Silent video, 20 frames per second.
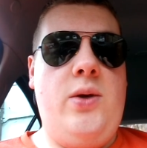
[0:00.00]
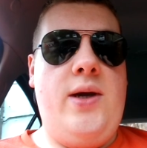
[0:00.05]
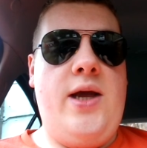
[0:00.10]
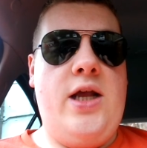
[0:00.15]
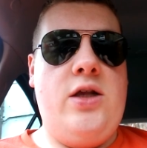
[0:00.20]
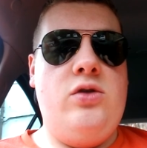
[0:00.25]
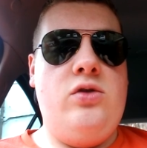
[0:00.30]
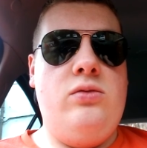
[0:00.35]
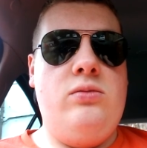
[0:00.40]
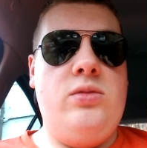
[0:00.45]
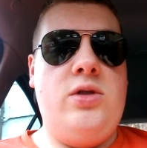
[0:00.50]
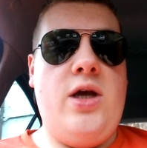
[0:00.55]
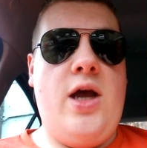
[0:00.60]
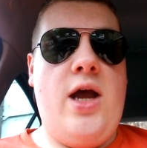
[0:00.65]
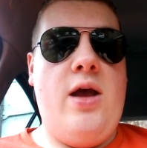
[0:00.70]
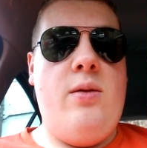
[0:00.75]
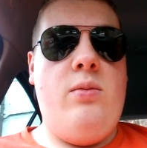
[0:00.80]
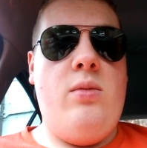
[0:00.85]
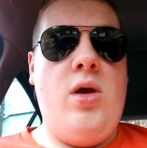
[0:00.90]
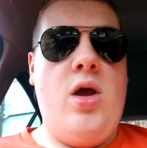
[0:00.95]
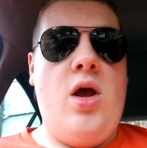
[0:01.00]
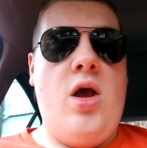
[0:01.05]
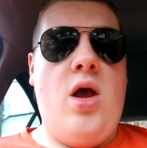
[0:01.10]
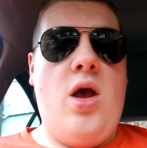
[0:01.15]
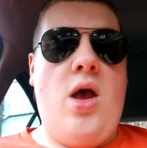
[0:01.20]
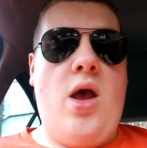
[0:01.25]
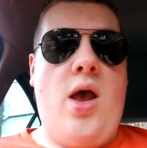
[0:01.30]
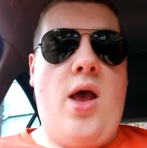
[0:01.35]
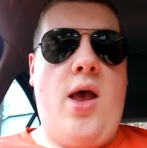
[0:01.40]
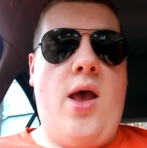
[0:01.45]
you again sometime,
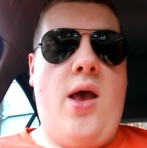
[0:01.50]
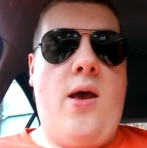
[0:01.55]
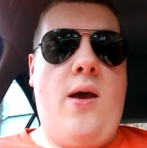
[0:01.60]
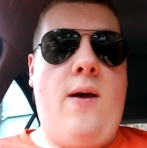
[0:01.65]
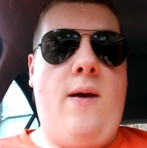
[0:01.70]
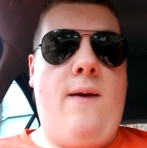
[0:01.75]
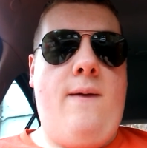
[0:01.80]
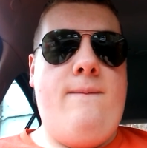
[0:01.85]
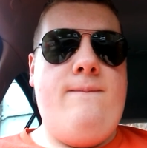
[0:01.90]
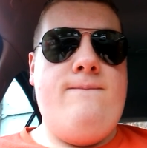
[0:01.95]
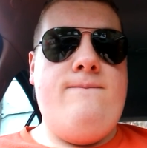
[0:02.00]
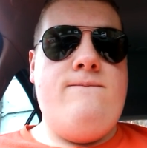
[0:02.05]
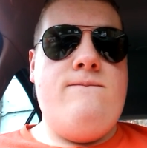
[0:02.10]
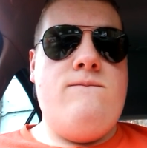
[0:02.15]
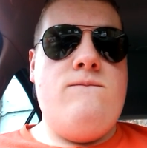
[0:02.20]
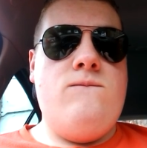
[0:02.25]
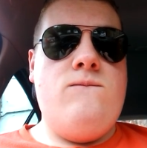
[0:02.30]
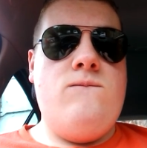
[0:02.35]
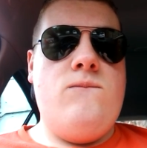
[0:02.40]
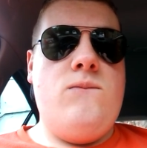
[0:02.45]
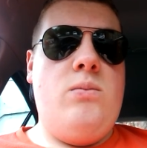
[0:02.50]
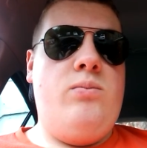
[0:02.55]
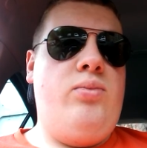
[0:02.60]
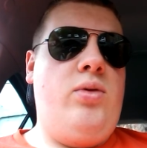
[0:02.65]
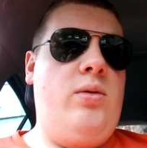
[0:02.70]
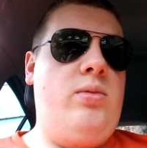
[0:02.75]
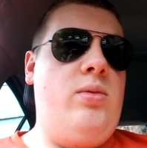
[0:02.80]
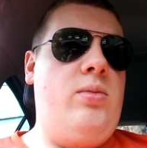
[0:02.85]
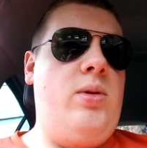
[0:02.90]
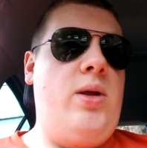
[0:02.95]
um,
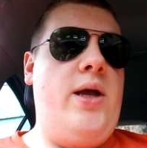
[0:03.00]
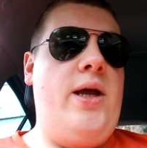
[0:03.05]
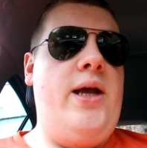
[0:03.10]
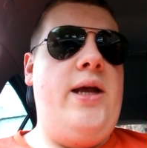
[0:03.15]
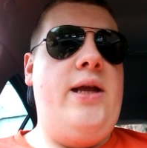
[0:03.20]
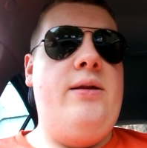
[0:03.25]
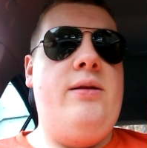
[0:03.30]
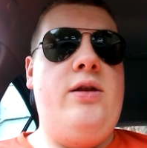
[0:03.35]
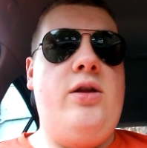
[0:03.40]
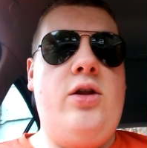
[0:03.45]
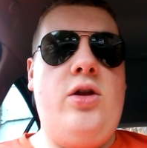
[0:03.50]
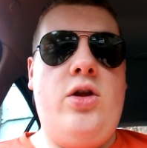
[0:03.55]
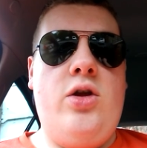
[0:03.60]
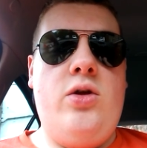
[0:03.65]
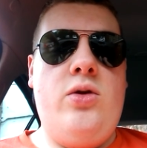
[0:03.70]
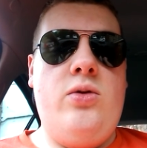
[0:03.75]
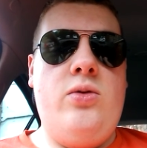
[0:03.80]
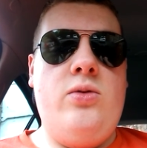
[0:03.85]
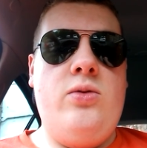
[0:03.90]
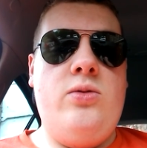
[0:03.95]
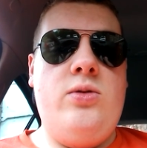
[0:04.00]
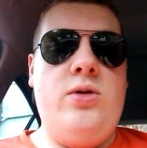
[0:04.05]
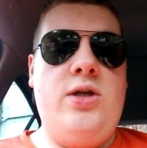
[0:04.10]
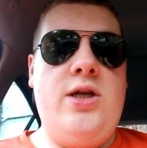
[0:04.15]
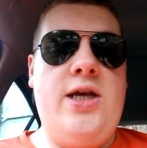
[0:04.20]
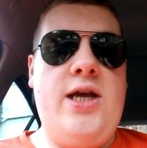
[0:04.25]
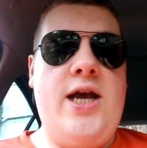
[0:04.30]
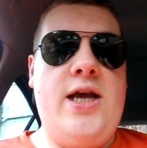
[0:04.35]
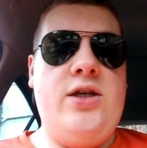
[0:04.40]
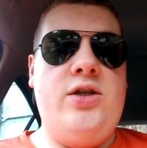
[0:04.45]
probably in the new
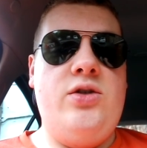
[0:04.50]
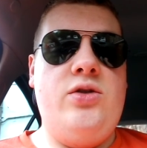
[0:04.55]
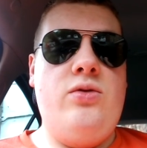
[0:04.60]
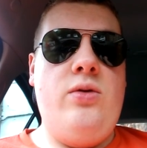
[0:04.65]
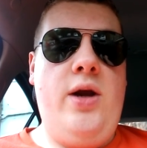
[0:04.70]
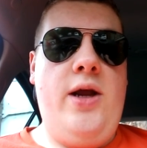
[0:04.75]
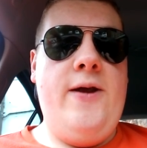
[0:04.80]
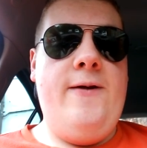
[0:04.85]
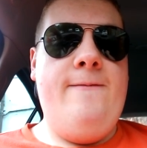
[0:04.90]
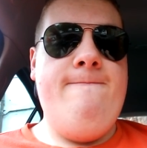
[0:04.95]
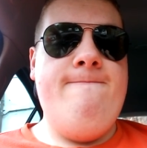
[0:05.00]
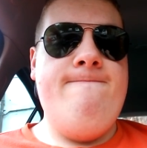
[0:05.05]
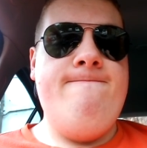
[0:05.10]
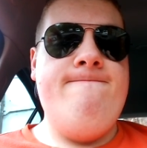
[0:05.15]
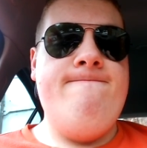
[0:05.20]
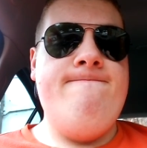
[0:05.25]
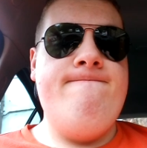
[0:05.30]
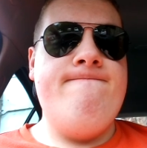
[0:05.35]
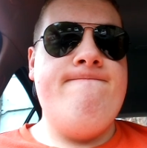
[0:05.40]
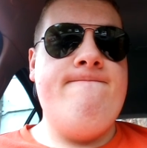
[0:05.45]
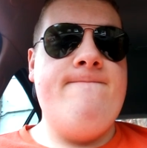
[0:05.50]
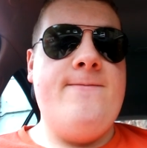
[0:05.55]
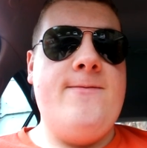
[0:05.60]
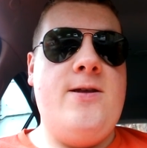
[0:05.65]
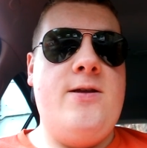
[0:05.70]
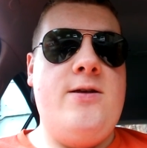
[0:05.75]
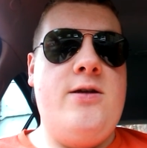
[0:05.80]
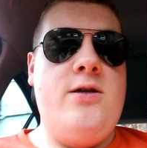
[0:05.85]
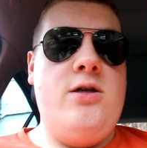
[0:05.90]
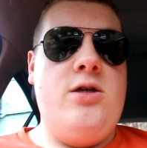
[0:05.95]
DS3.
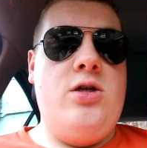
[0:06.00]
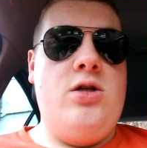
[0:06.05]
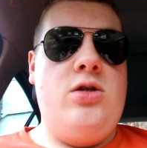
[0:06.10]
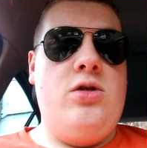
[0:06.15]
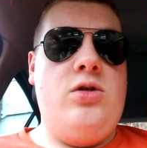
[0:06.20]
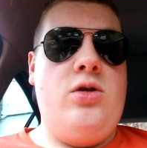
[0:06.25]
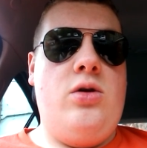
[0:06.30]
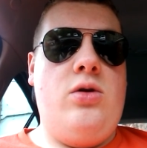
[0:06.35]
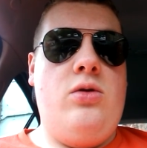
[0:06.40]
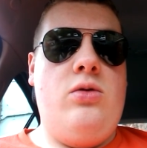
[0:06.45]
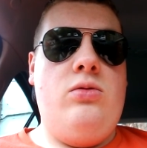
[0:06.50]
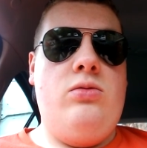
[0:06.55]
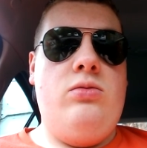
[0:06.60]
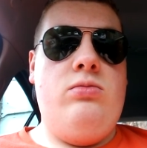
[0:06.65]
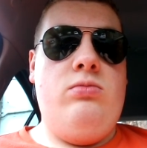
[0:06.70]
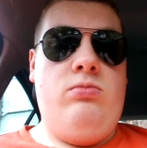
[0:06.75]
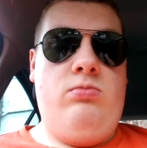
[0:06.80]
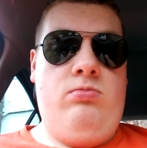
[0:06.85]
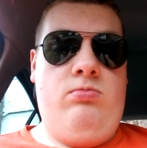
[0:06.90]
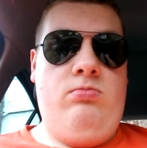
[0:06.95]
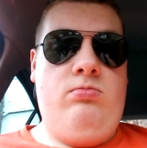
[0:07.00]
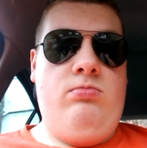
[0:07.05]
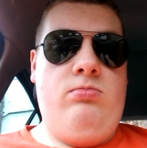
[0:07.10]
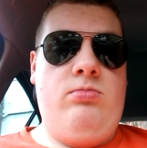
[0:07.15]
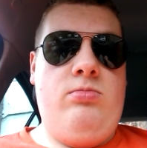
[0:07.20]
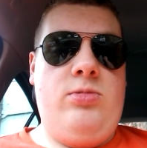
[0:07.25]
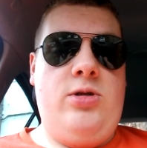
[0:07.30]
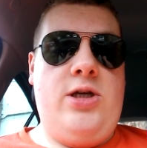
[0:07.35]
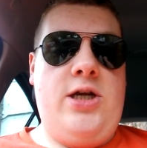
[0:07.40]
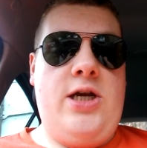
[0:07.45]
So,
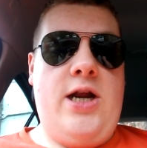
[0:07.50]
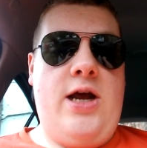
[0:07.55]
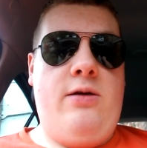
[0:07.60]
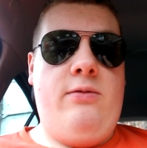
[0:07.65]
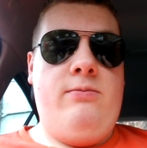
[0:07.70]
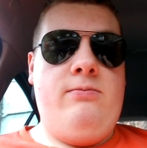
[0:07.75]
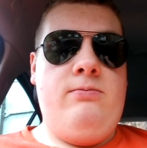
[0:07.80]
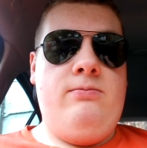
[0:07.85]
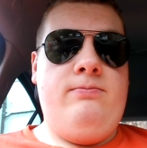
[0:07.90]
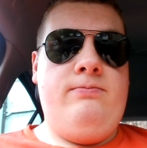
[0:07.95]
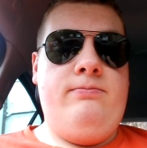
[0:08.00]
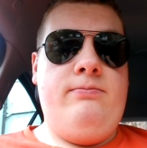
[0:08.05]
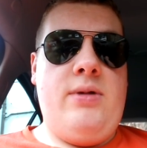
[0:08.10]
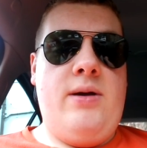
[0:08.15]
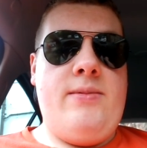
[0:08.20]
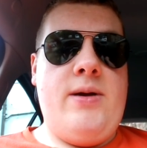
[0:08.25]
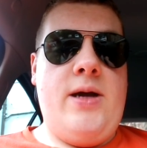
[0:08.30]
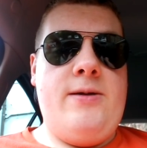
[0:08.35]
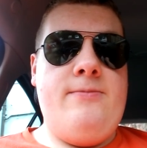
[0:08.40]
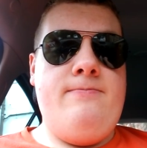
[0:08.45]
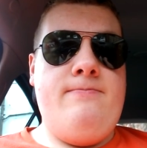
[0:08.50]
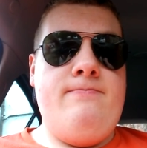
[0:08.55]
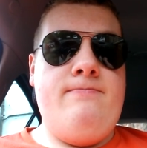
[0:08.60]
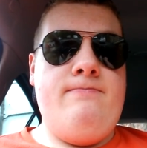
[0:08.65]
see you now. Bye bye.